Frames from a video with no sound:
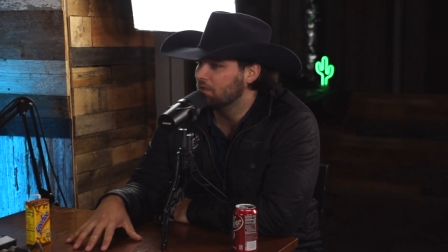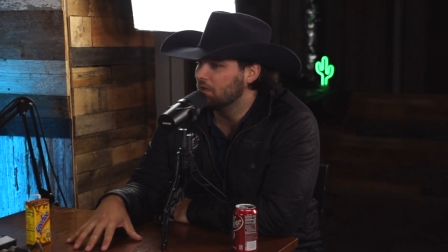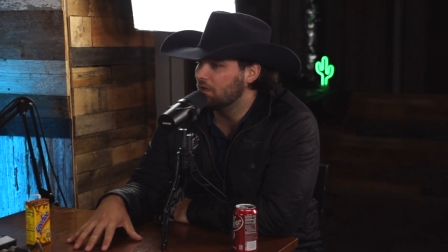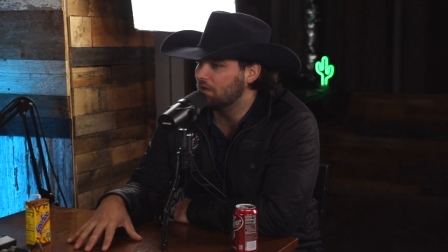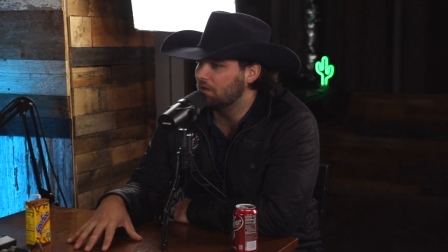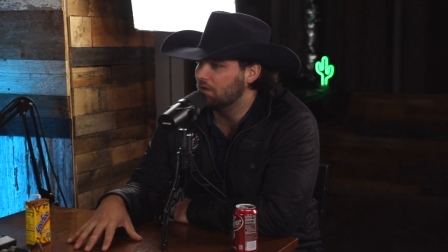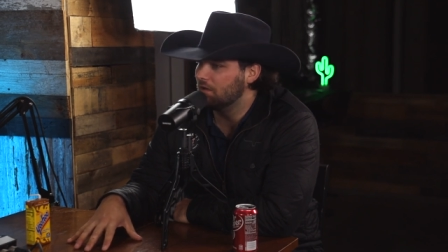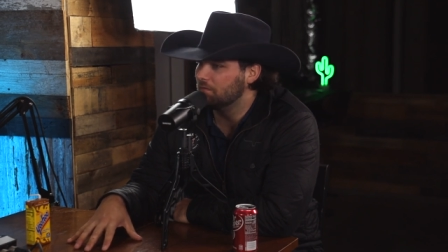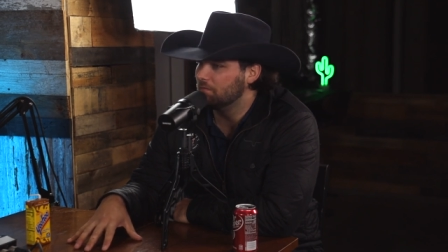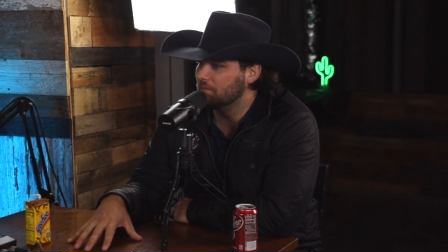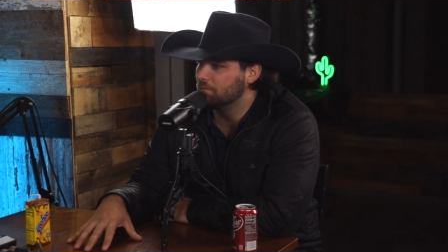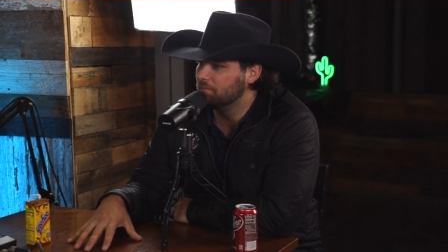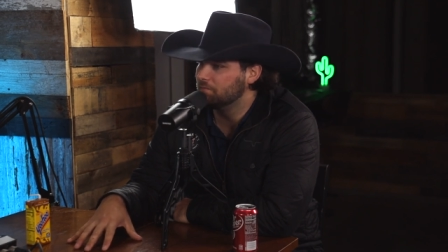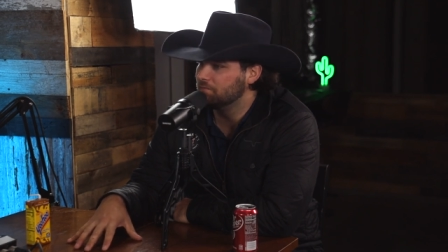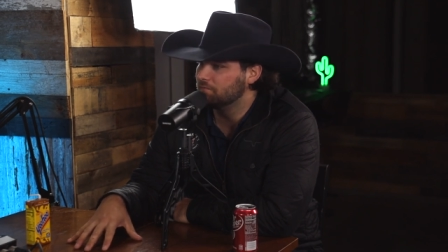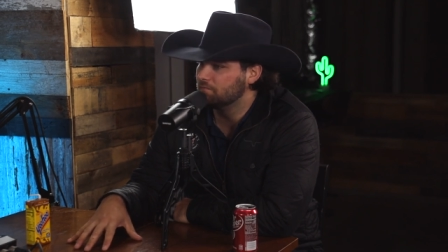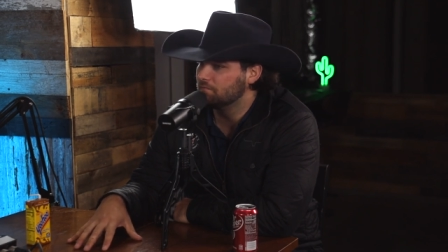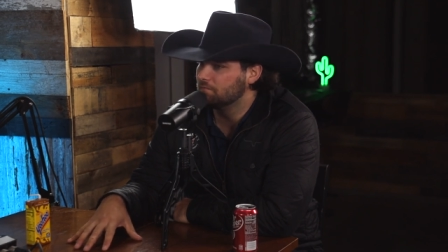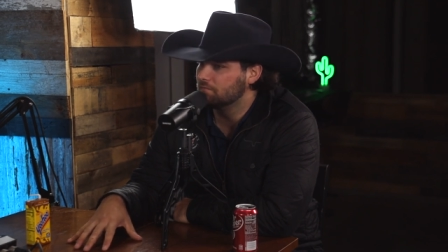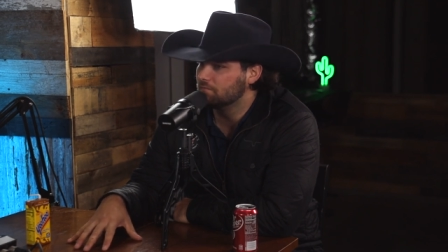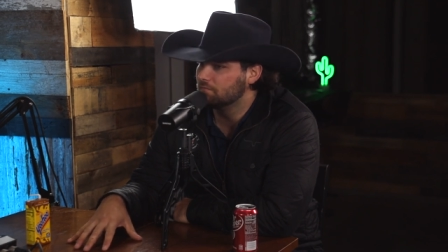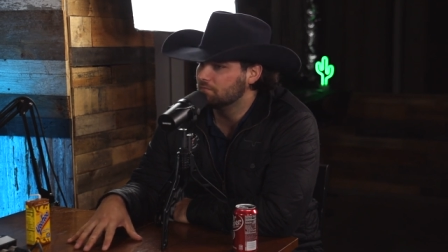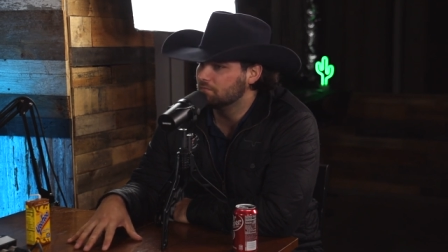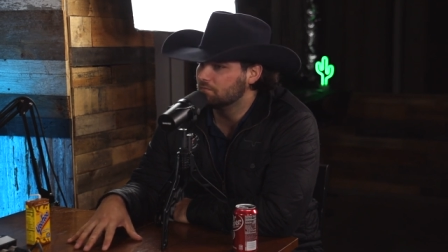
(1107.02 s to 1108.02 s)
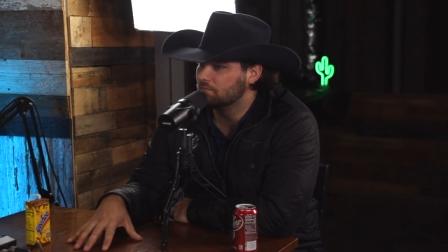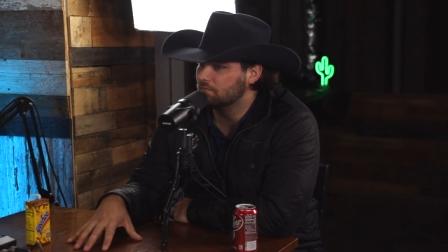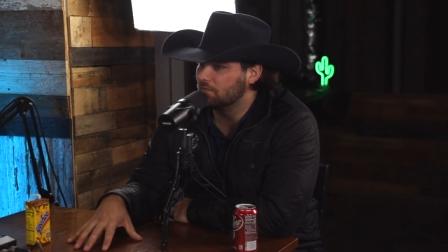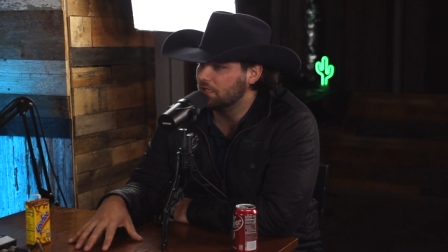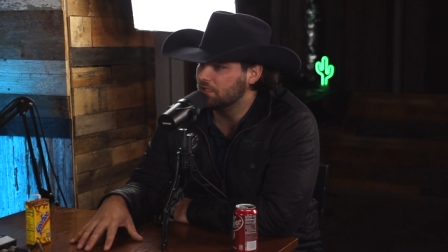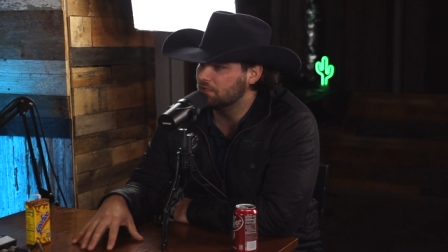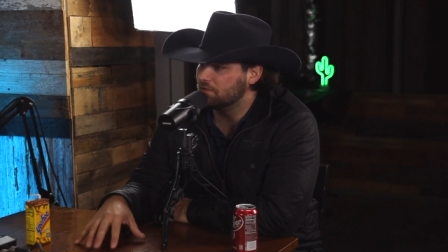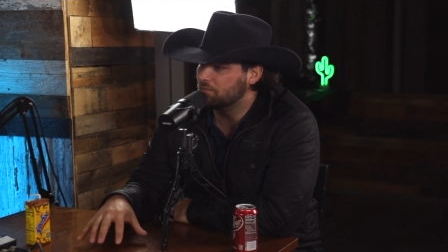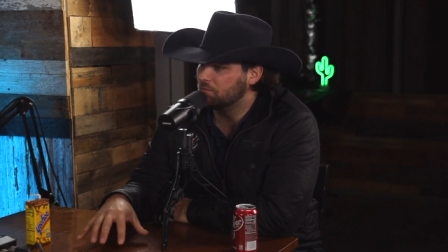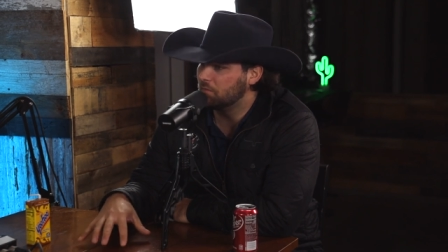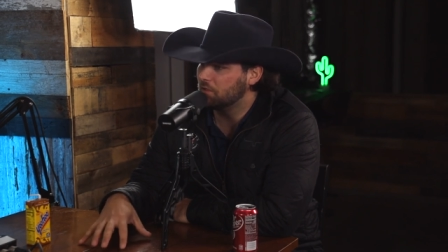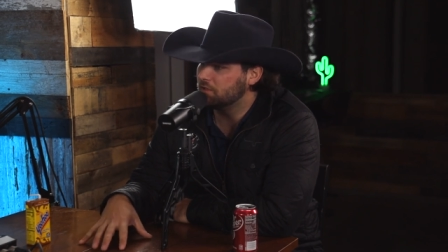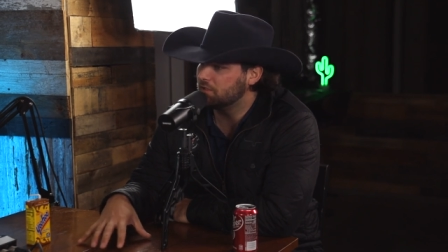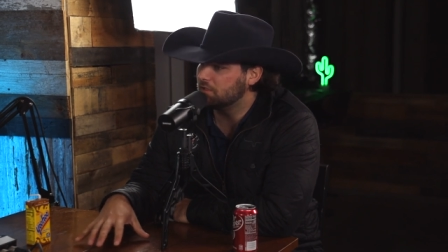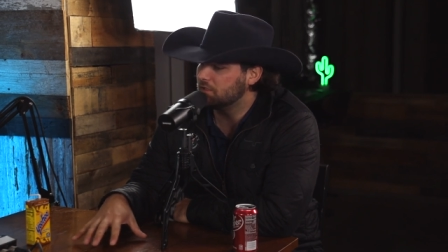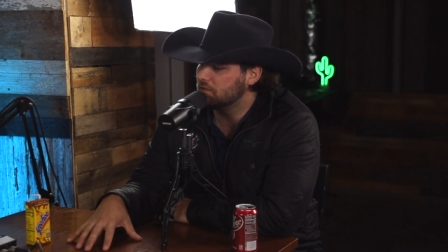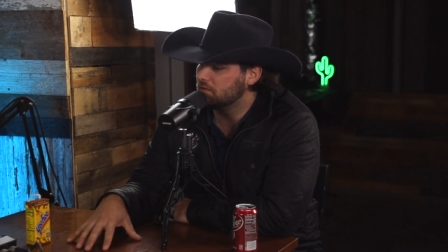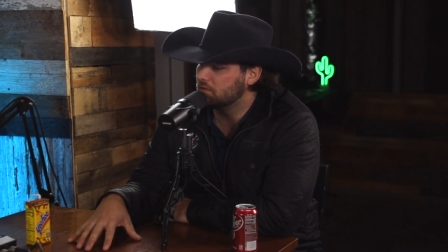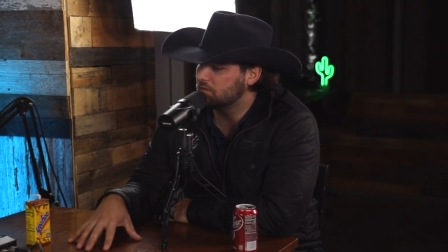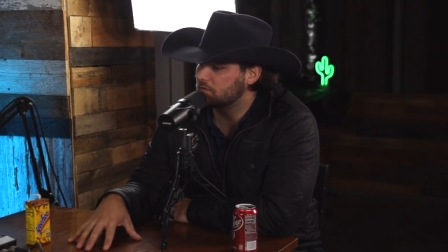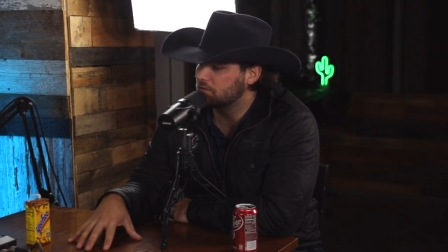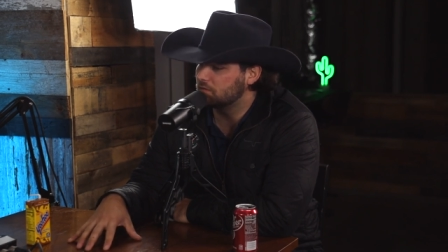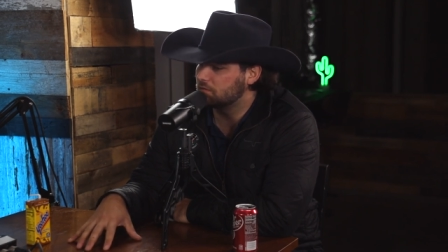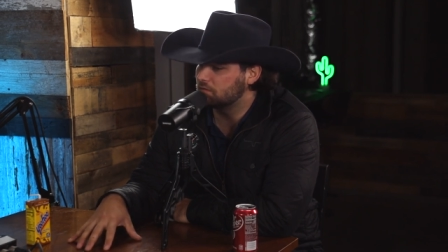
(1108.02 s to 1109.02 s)
um, as much
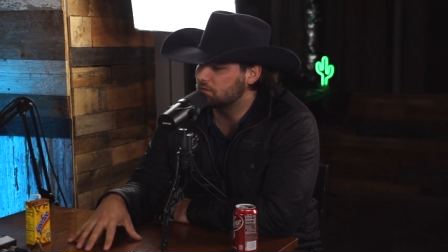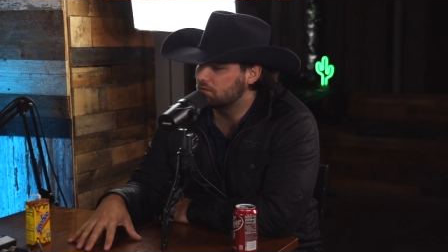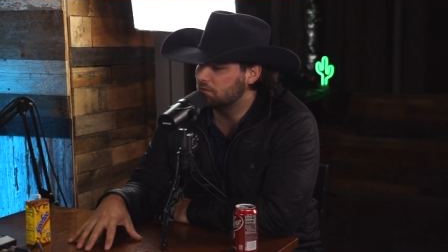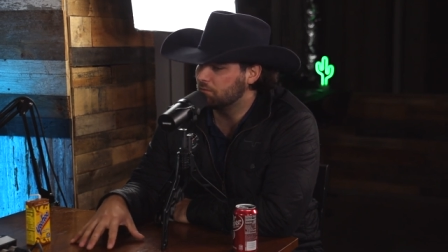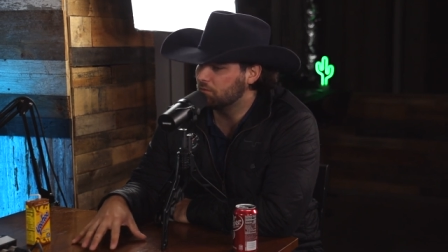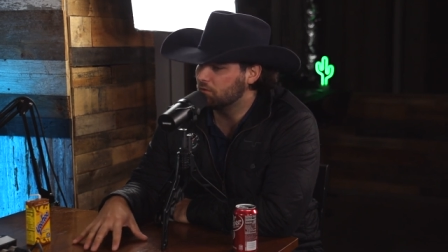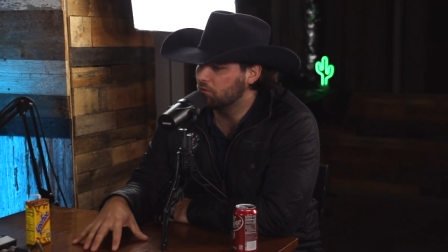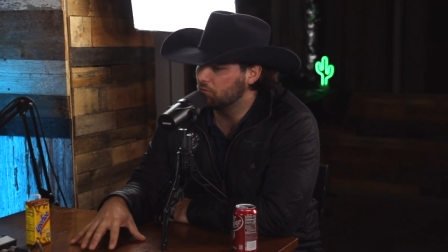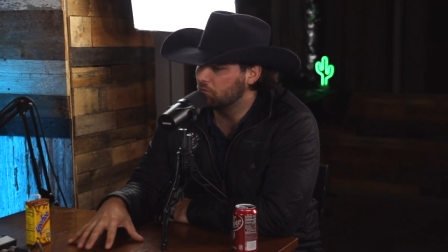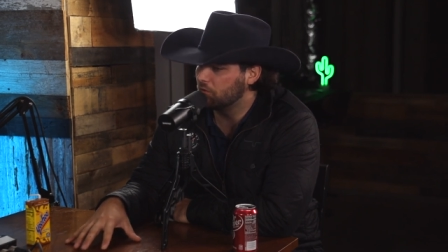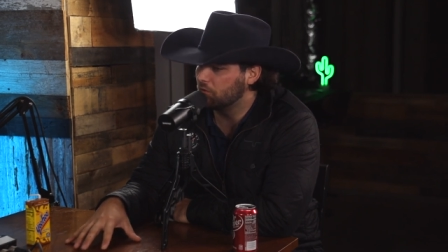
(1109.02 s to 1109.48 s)
as some of the